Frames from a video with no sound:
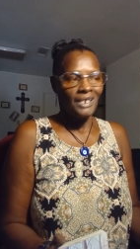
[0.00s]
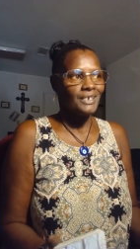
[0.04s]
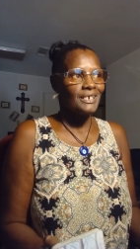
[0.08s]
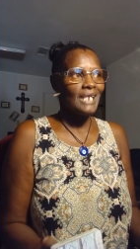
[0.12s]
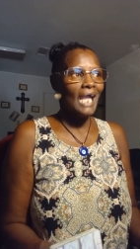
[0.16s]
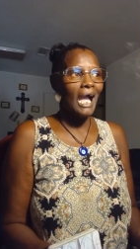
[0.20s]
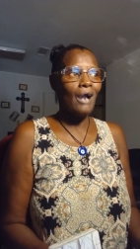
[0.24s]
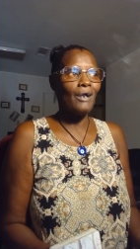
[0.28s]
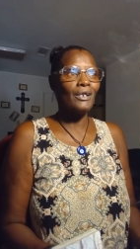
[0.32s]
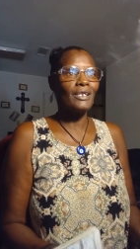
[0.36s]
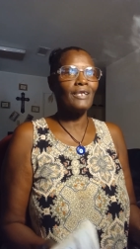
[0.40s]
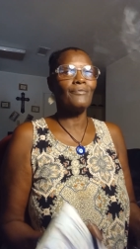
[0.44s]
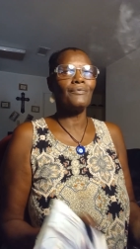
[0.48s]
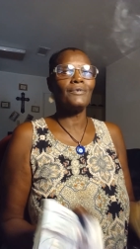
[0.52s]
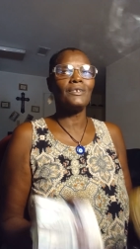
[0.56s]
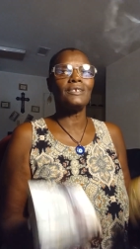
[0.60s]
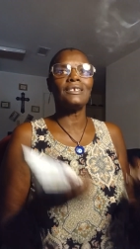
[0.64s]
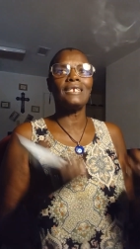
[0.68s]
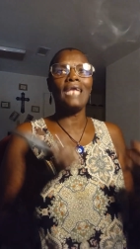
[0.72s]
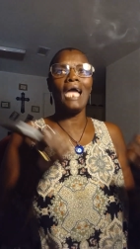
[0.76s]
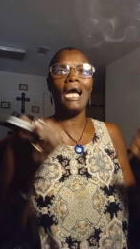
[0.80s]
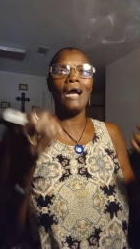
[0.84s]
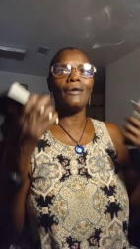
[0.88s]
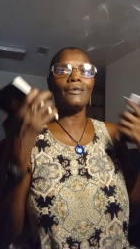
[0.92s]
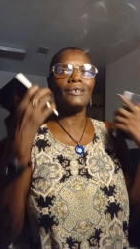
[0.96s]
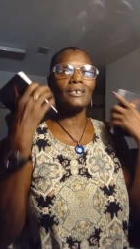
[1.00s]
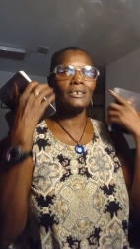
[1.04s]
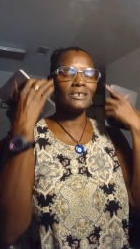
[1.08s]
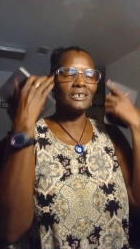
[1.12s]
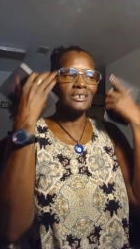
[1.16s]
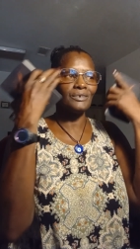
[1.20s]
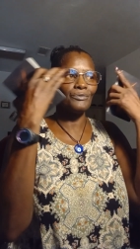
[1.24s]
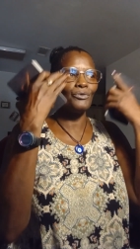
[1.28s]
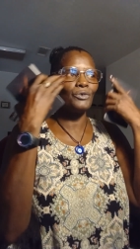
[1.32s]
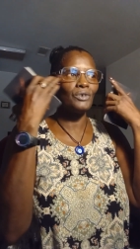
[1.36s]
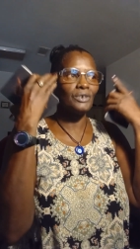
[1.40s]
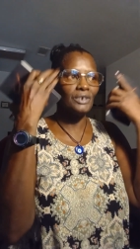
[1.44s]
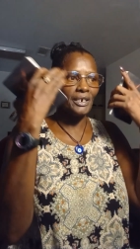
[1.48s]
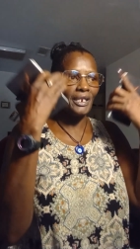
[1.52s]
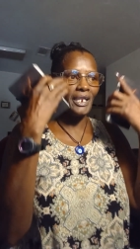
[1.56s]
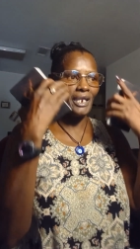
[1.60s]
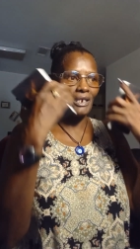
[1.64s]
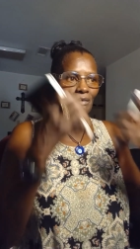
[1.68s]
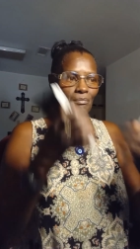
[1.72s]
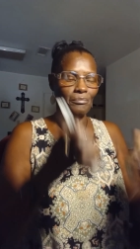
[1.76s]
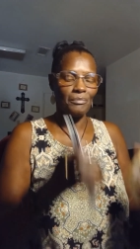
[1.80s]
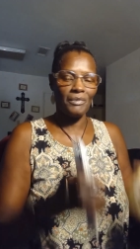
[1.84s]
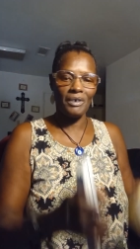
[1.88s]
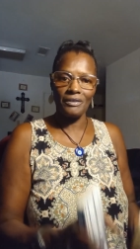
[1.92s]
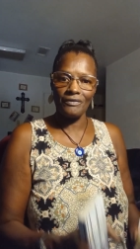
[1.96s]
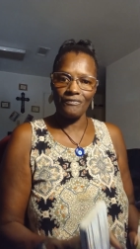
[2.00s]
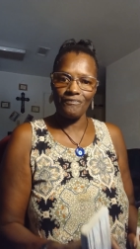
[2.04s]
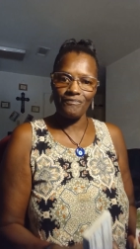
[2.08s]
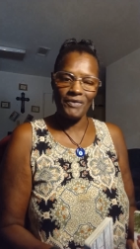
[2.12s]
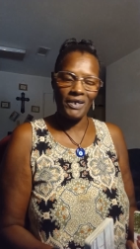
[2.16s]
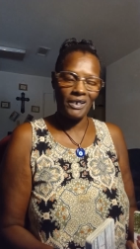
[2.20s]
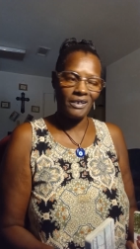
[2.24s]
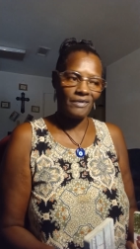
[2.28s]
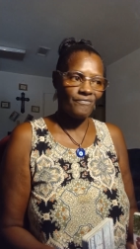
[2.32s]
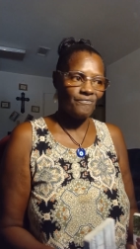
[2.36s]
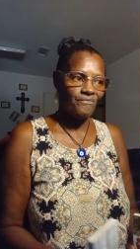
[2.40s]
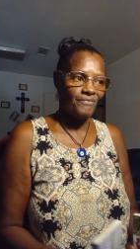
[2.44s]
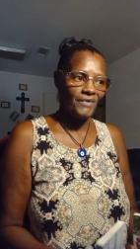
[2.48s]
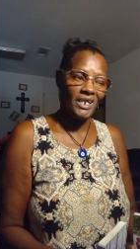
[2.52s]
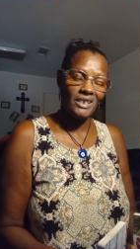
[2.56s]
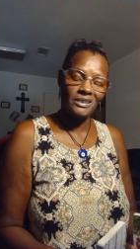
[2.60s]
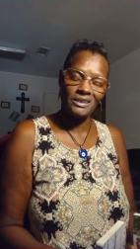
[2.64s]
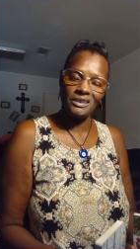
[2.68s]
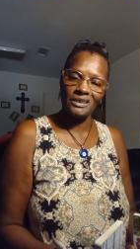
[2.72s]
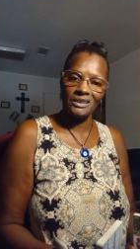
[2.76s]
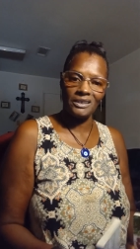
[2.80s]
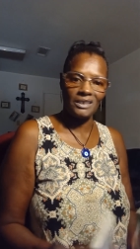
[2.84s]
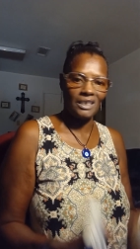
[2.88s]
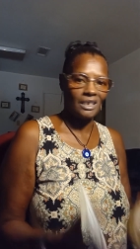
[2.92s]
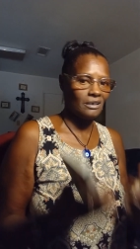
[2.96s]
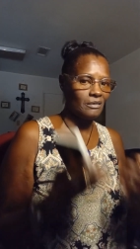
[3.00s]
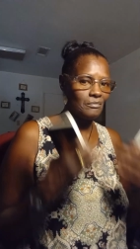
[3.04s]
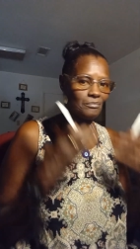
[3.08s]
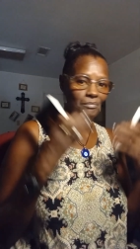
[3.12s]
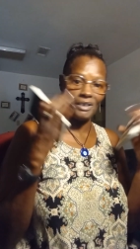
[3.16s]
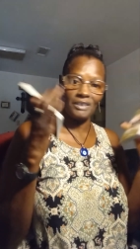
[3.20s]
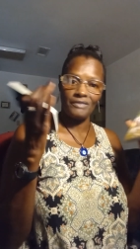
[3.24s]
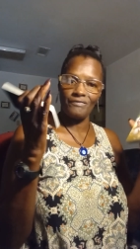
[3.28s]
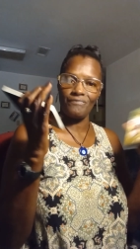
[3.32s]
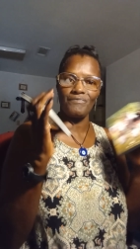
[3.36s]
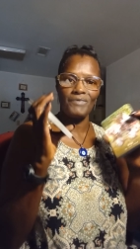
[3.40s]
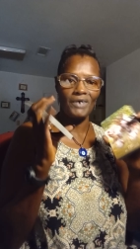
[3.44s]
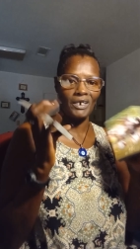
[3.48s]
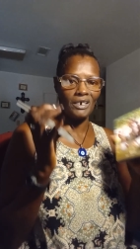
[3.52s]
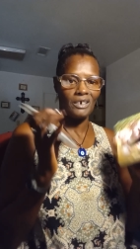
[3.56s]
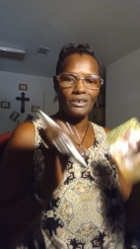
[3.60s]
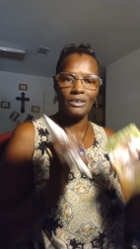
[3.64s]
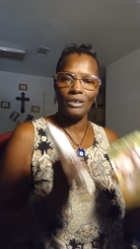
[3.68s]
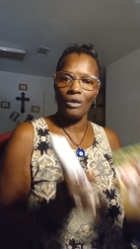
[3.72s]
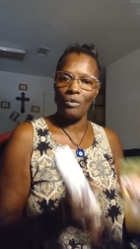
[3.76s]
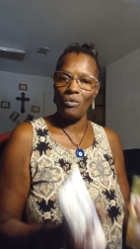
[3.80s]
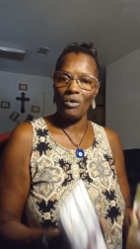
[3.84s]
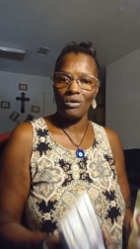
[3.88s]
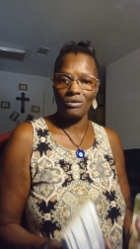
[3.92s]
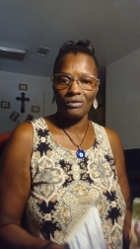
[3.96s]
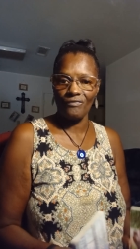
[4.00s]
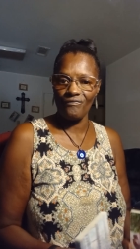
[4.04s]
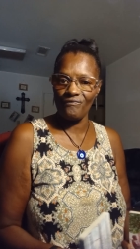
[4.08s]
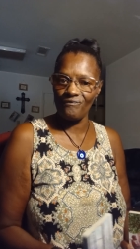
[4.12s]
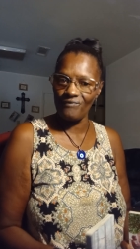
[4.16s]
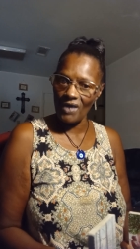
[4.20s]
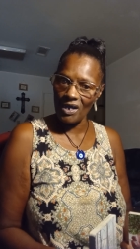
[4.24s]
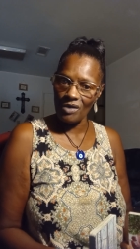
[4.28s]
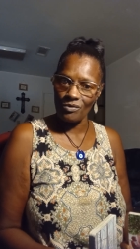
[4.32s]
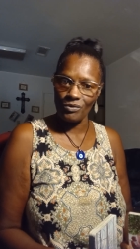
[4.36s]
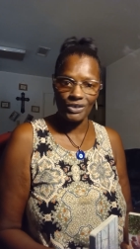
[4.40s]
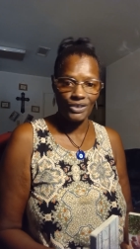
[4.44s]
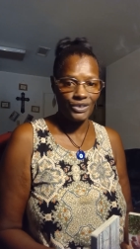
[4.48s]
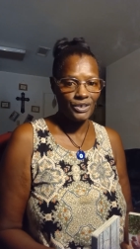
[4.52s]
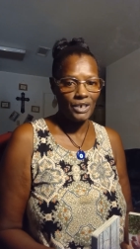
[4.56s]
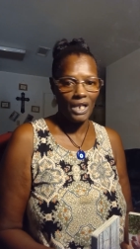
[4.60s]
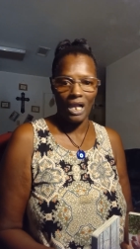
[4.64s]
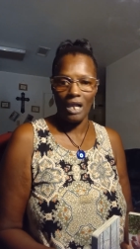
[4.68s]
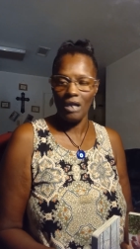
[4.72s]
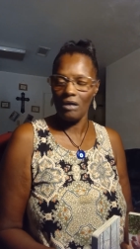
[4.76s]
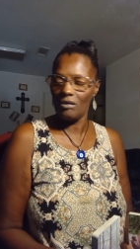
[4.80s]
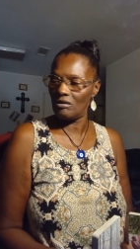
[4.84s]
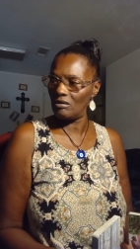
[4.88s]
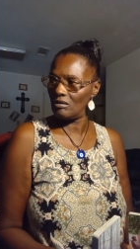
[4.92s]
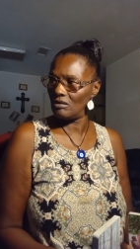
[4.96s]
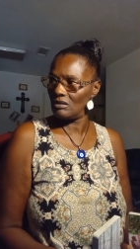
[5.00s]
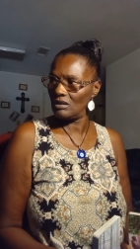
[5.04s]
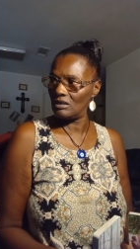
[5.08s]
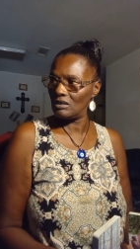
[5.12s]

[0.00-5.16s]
Y'all if y'all could look at a motherfucking face and tell a motherfucker don't want to fuck with y'all.